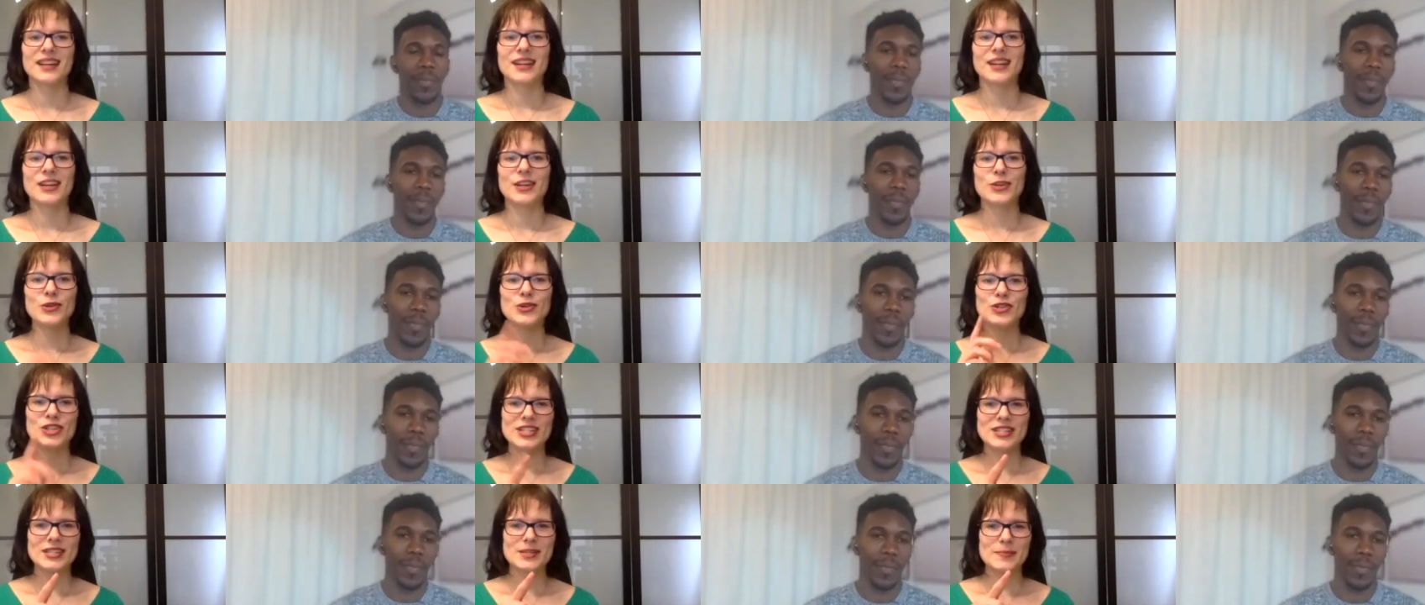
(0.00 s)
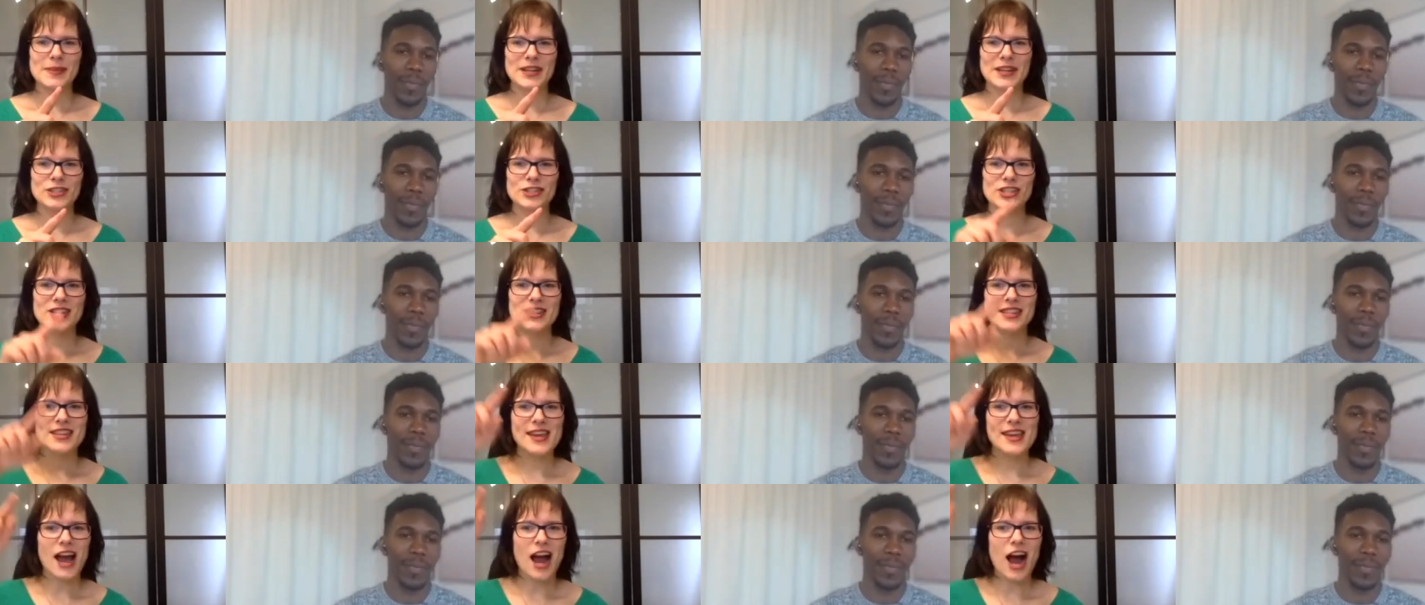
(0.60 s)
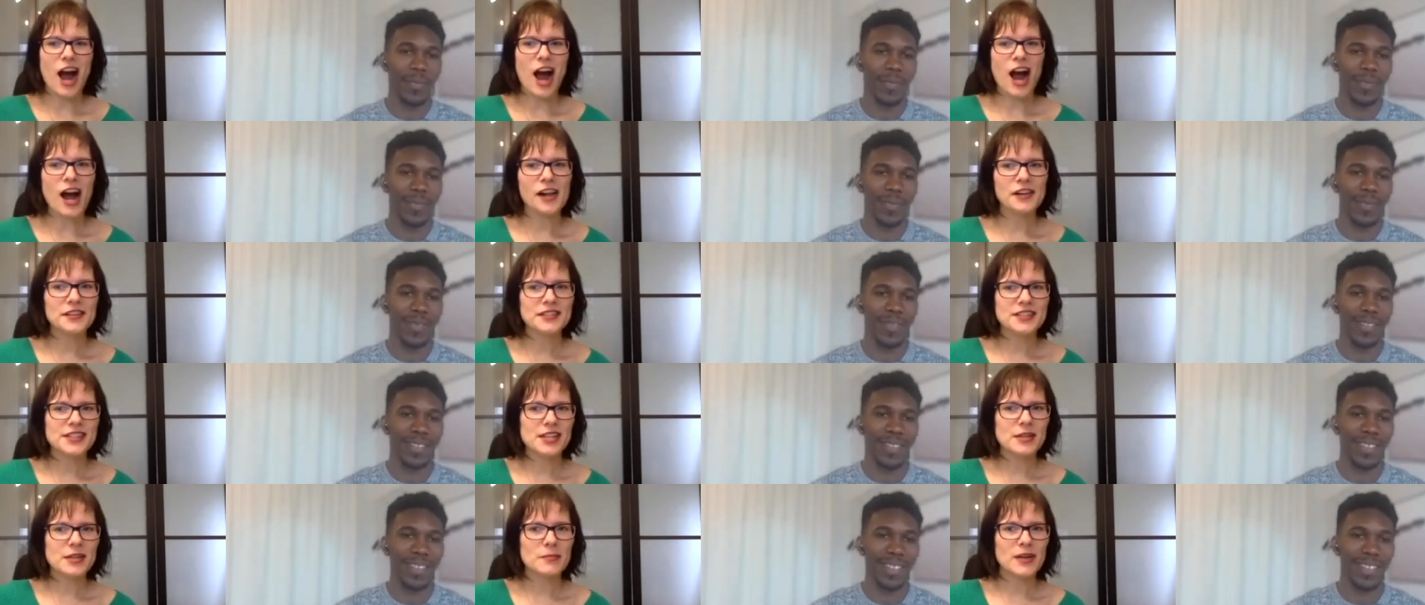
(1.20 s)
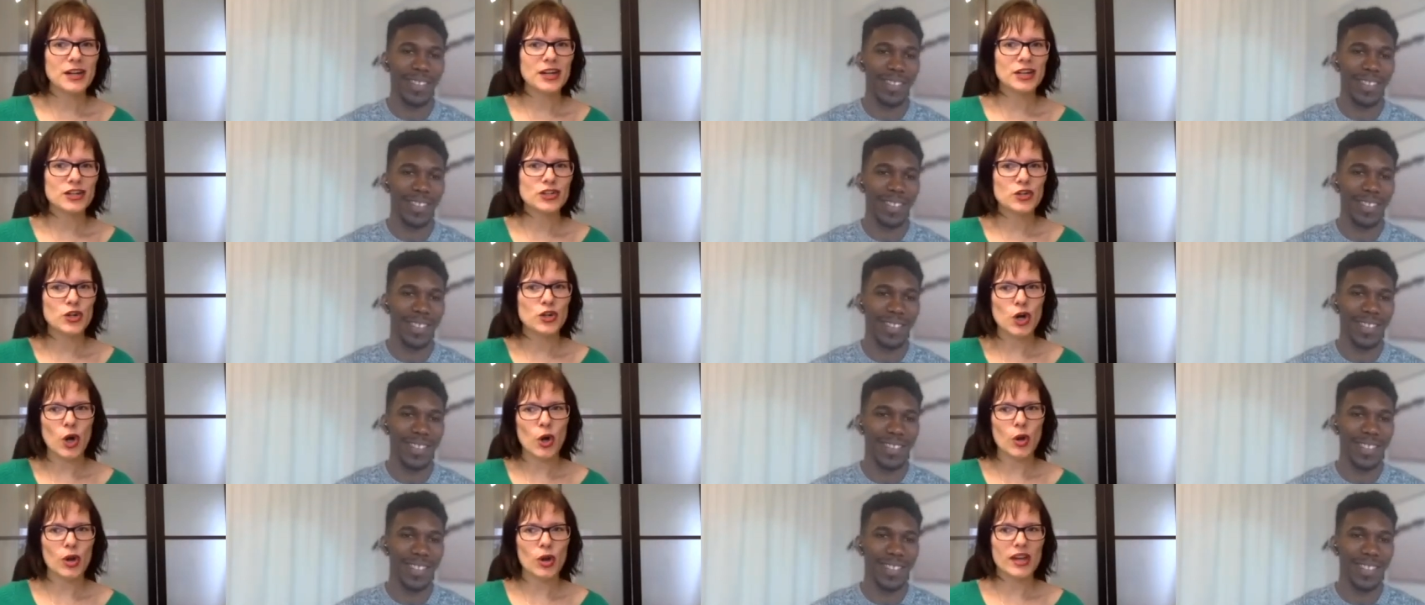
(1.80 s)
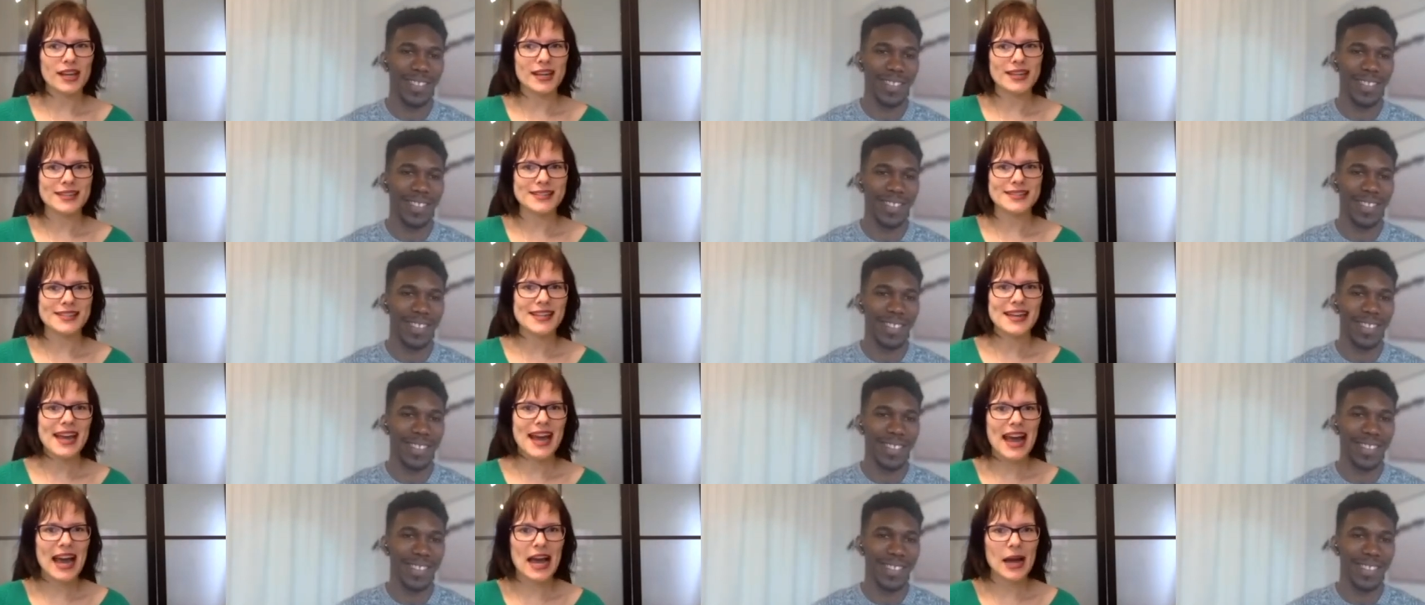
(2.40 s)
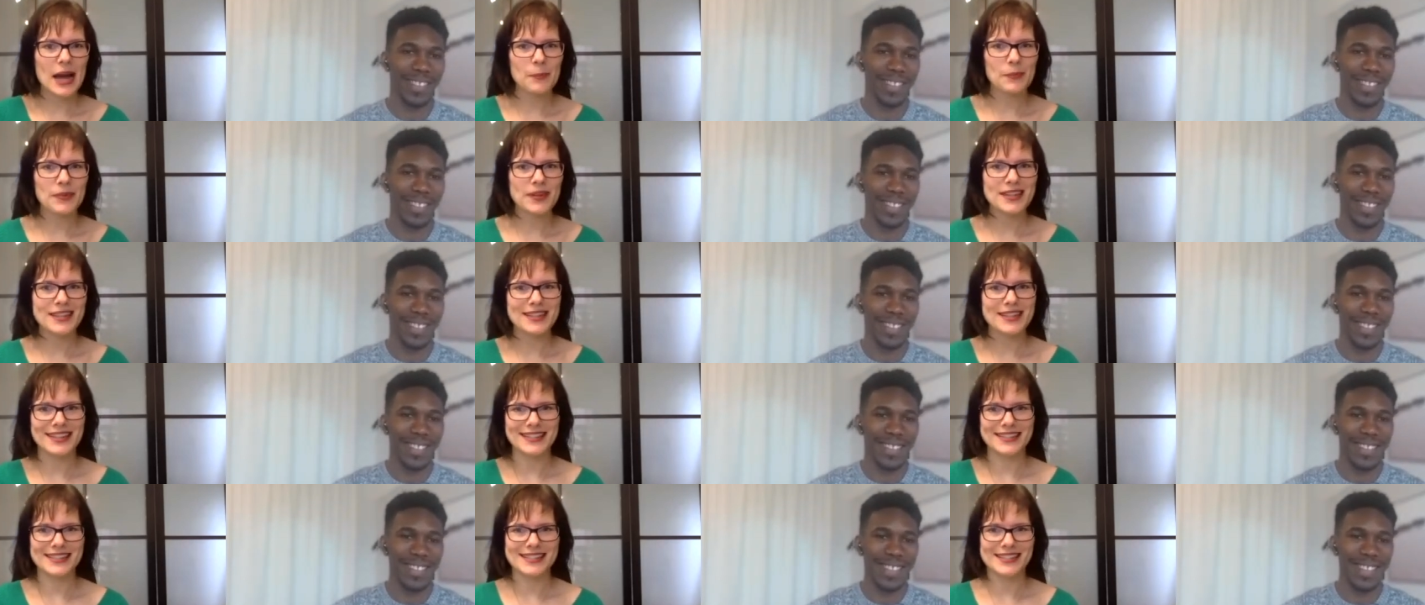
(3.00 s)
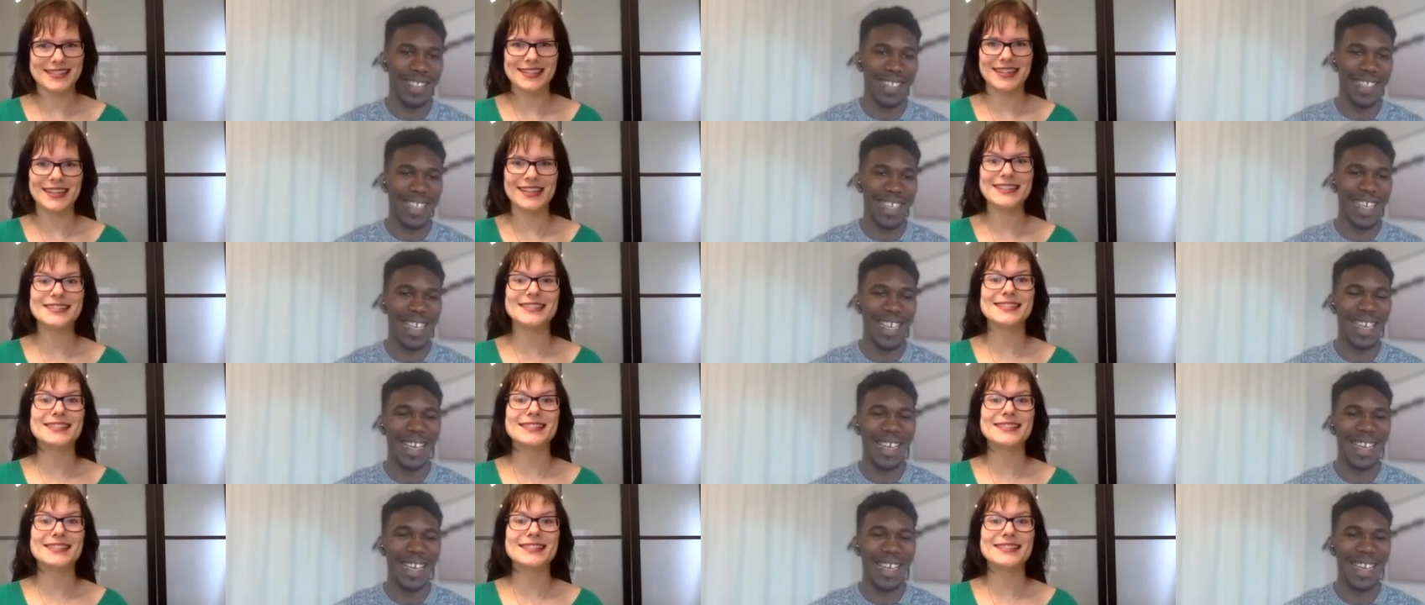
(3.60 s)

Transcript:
Speaker 1: you just mentioned the ultimate goal is happiness. It's